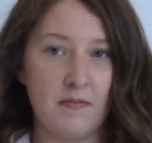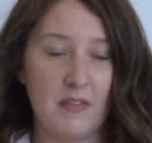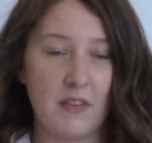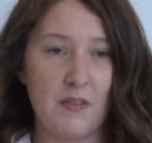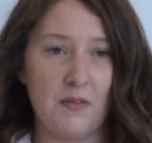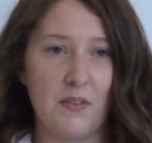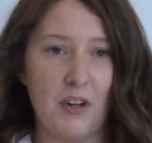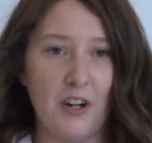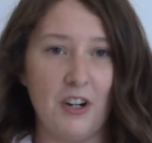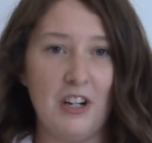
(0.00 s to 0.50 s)

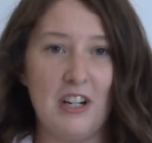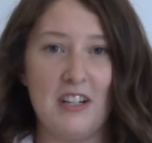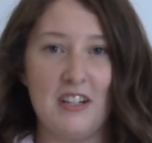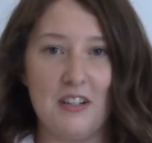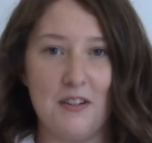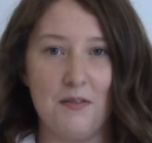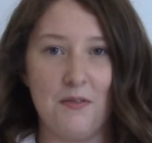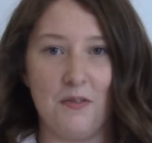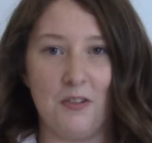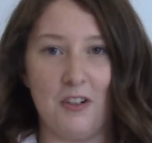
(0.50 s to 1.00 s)
Very
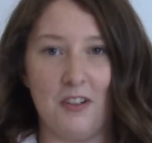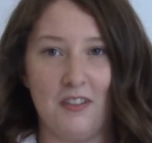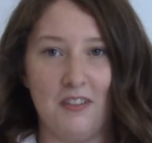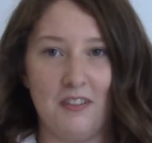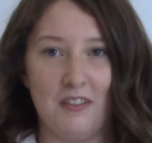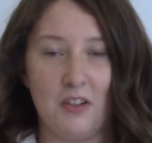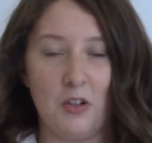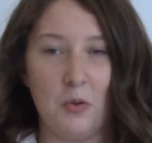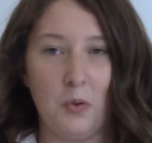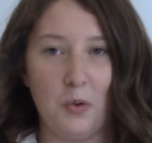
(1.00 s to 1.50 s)
different.
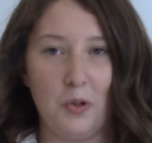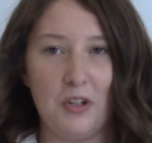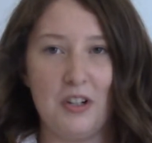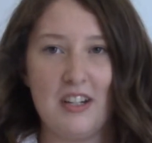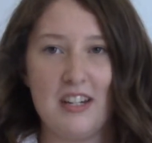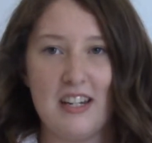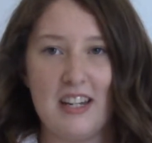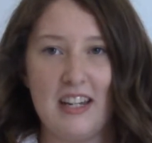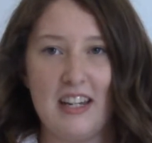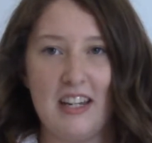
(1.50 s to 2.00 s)

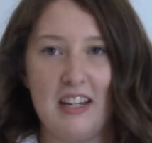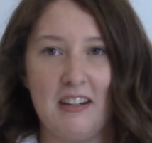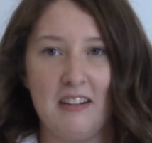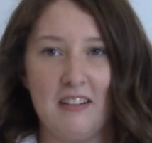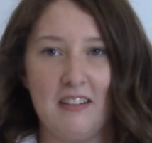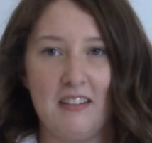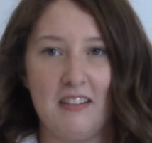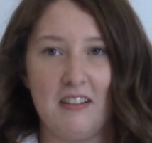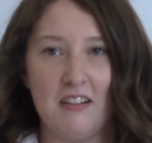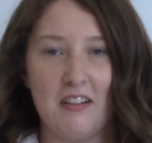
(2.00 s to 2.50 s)
Quarantine,
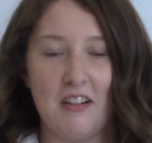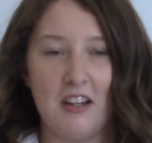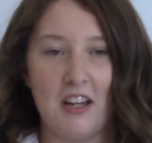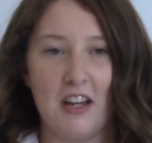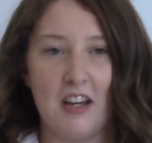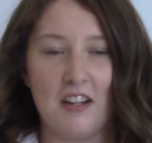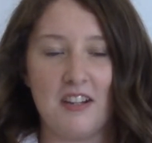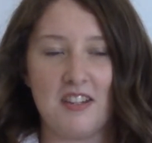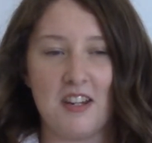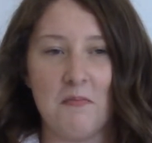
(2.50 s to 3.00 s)

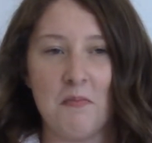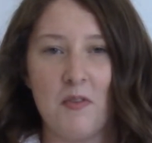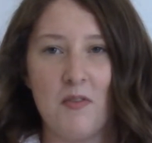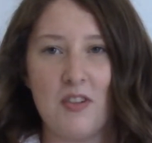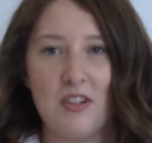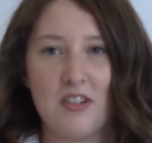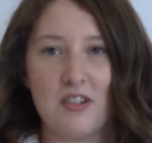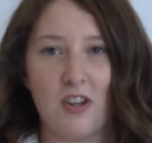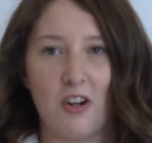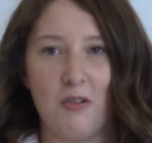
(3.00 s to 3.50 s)
some of
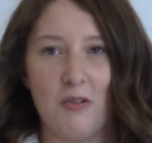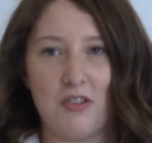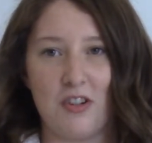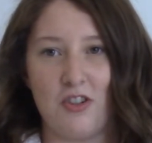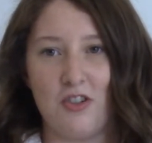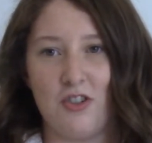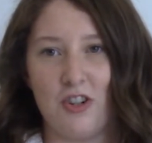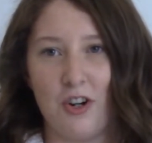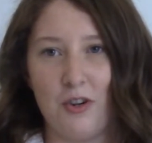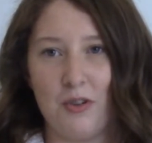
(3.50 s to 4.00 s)
us thought it was a
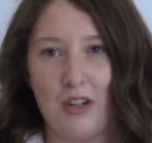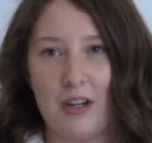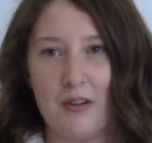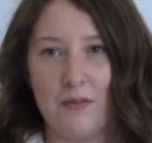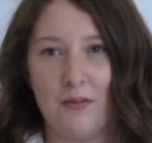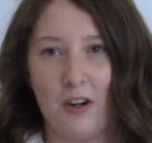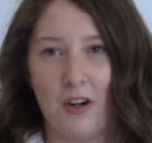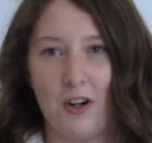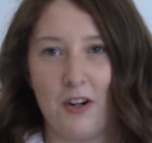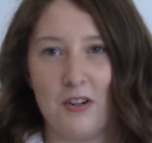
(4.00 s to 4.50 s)
joke at
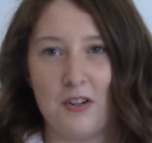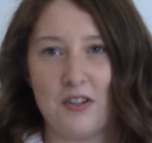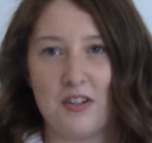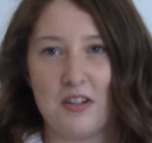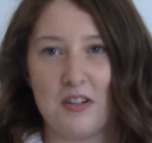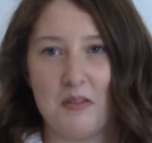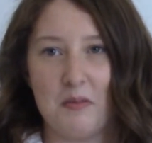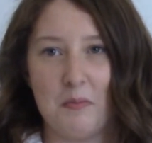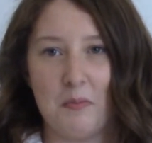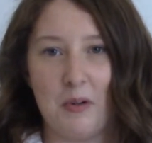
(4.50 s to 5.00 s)

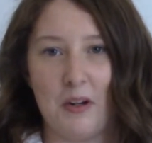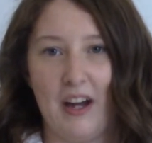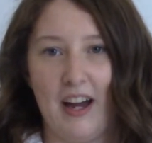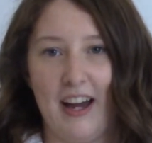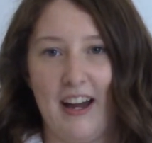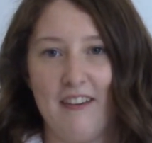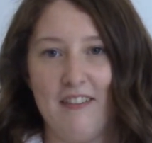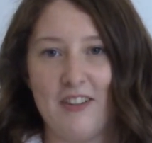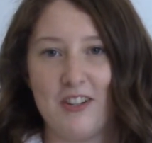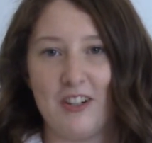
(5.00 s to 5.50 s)
first, but
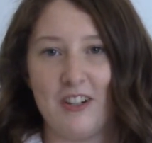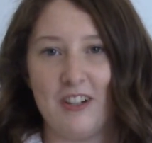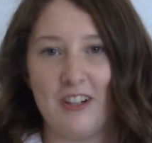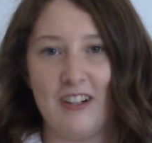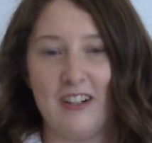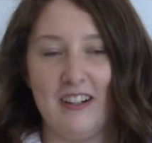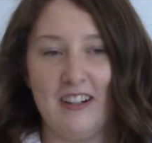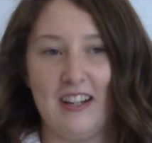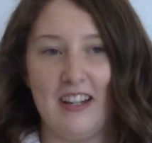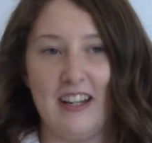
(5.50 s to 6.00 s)
after
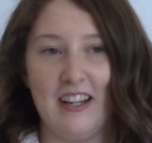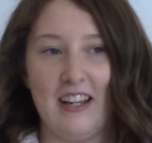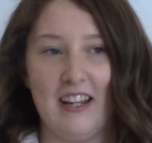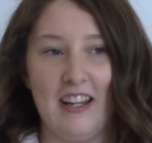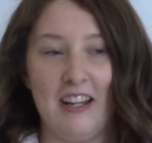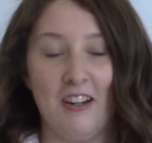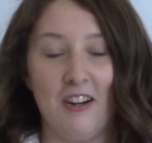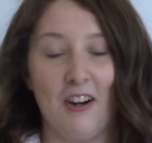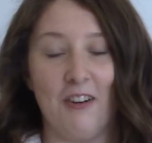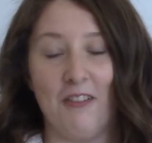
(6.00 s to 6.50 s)

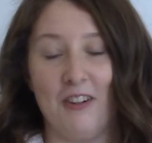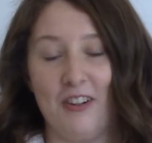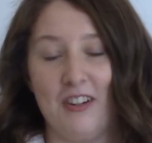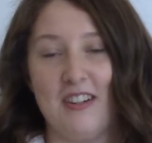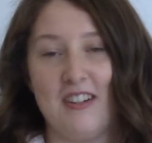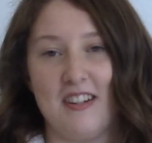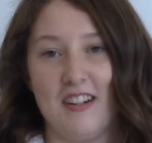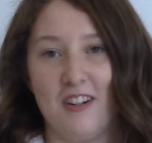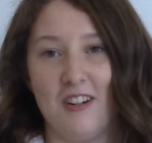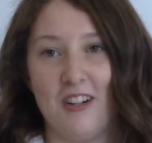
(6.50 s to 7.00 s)
it got really
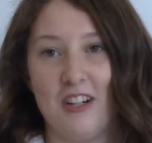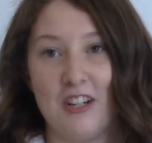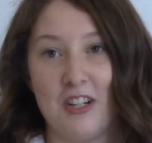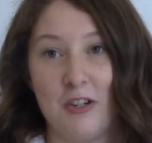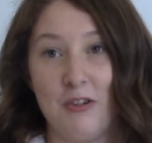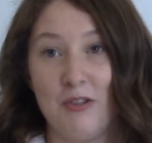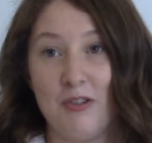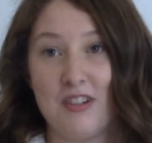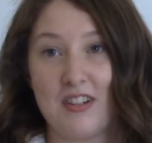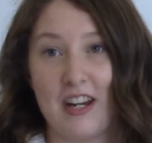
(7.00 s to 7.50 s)
serious, you
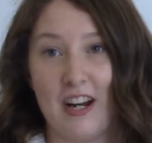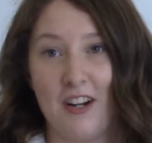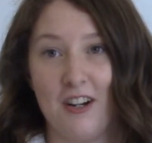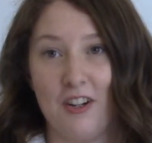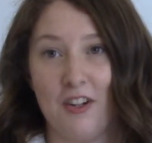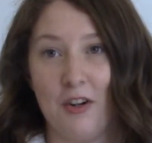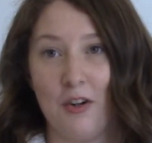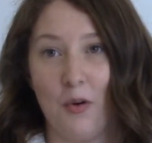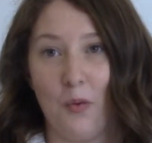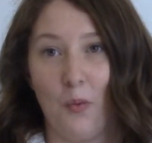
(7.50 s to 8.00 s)
were scared to
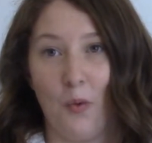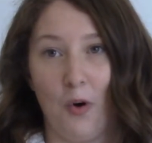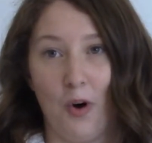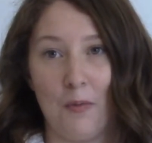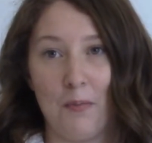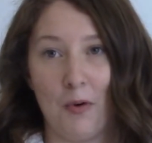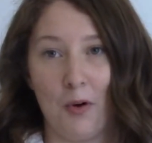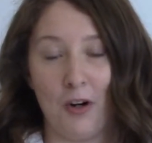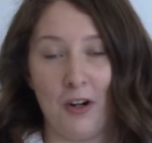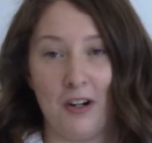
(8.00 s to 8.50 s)
go to
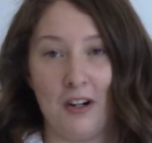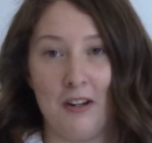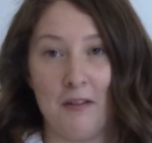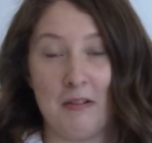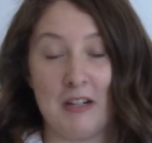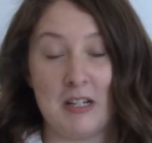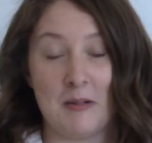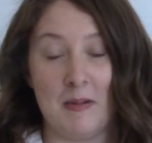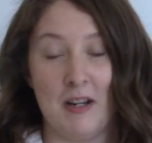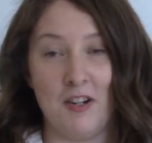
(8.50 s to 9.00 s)
Walmart,
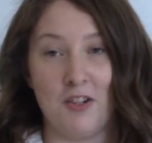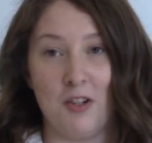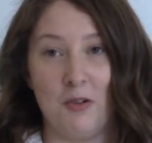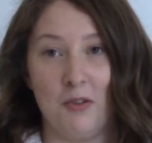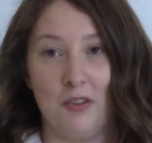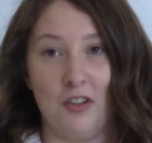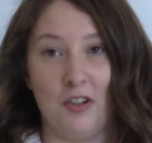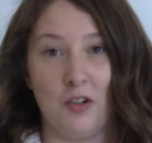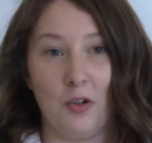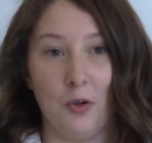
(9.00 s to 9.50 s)
especially with
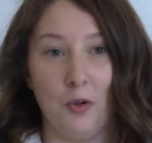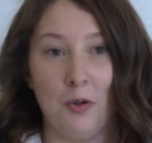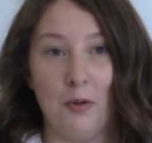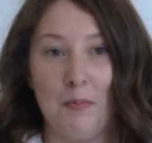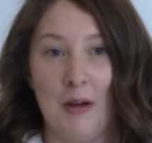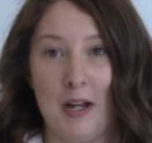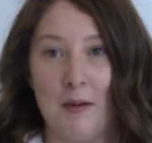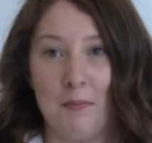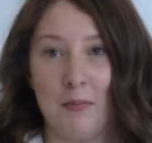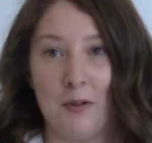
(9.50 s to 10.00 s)
the toilet
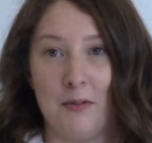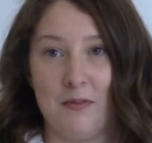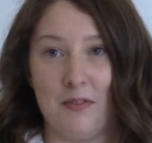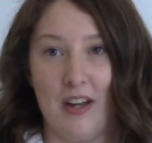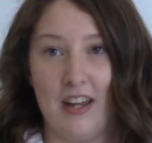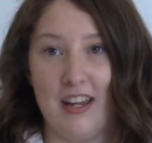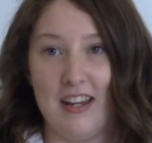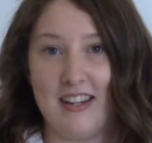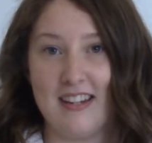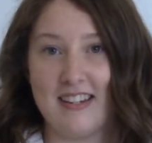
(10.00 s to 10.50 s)
paper
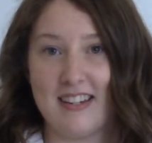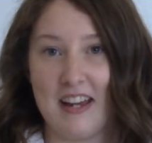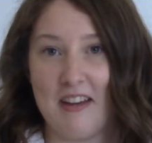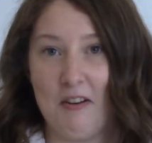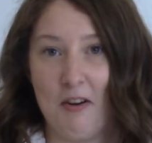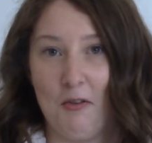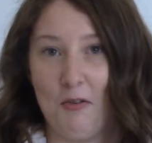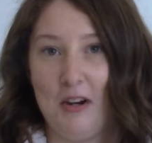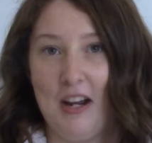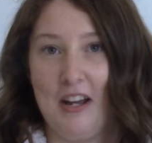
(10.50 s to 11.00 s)
phase, and
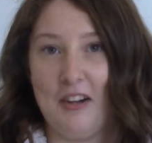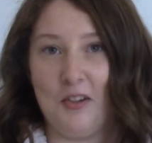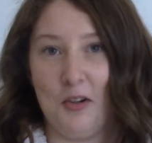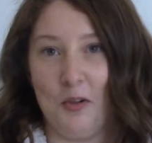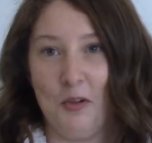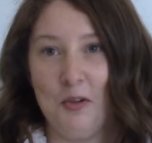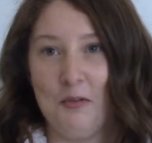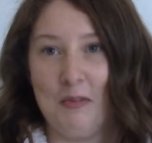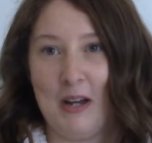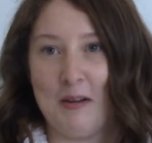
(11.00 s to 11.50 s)
no one had
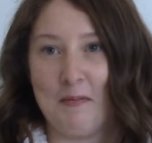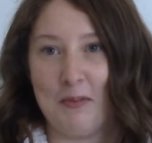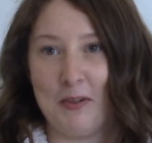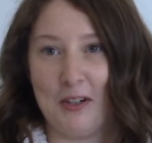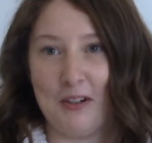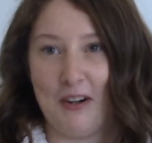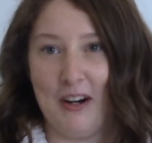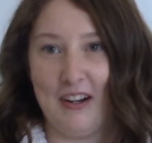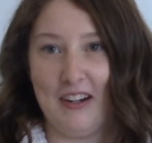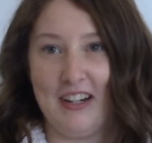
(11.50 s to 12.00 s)
toilet
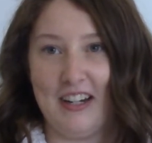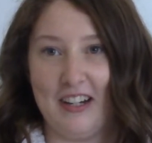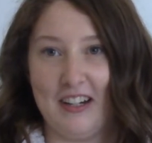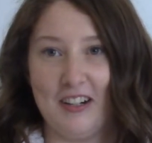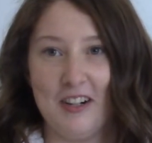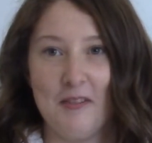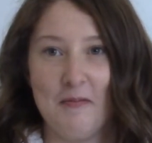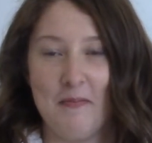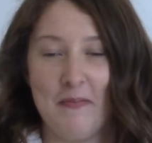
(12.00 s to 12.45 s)
paper around here.